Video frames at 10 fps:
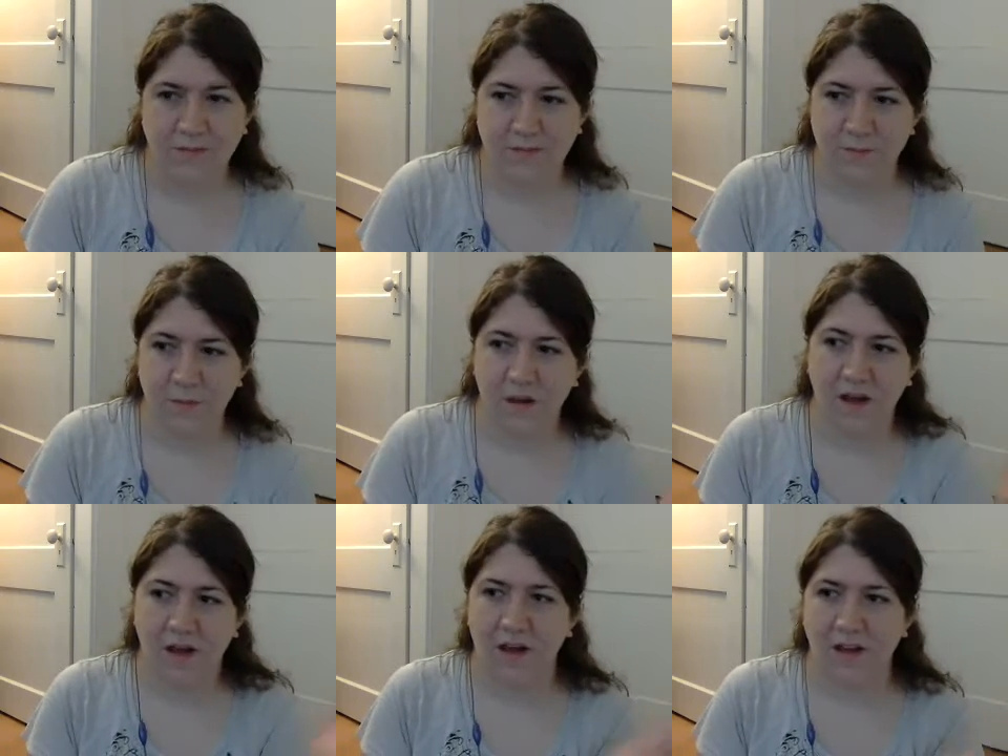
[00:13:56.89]
it was
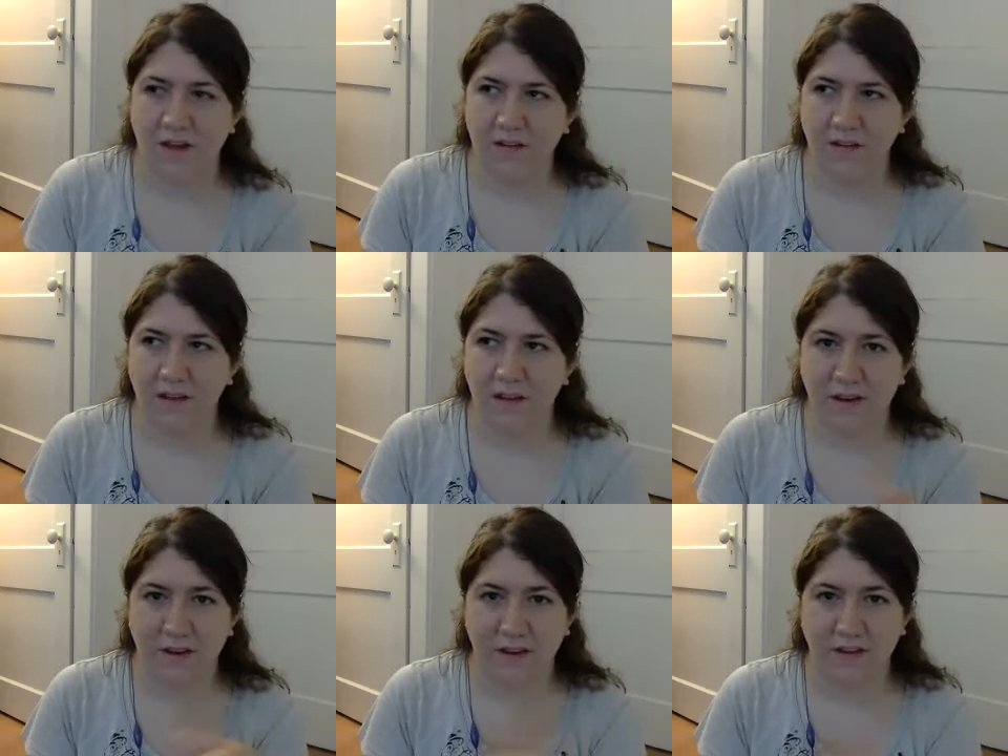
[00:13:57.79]
behind like an
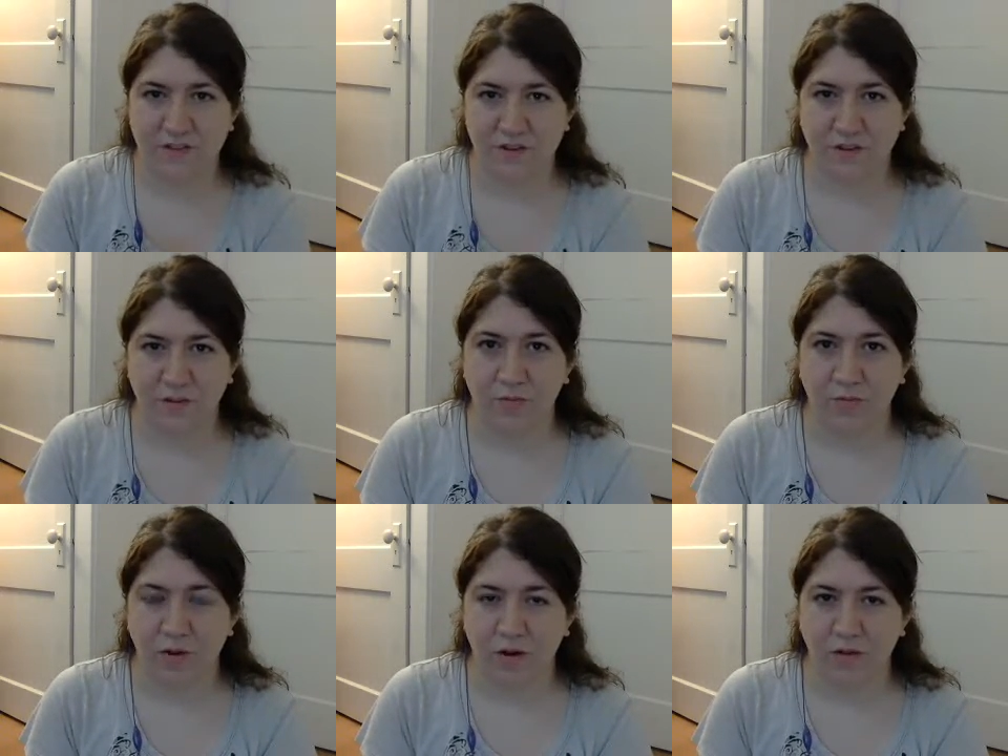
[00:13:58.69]
internal
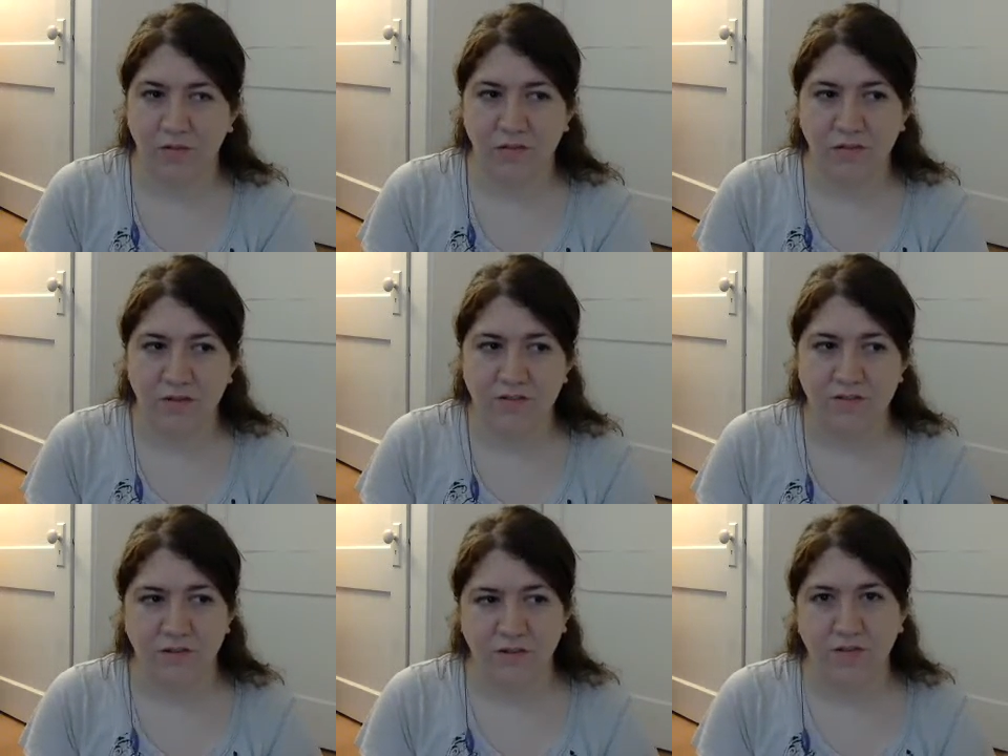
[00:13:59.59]
wall,
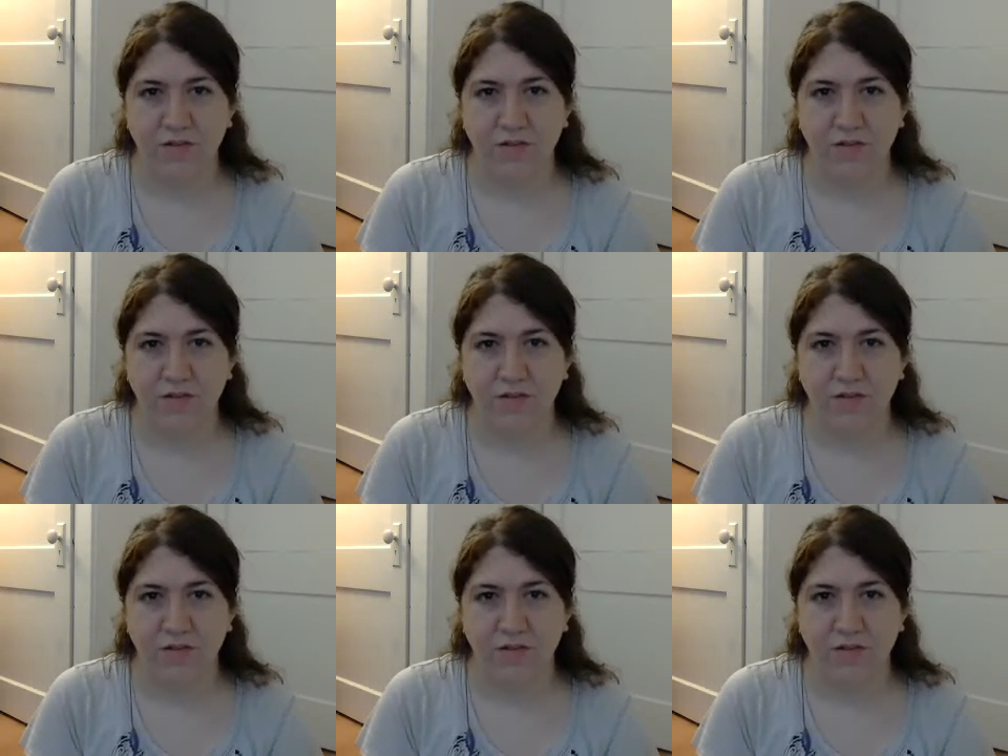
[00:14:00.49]
so you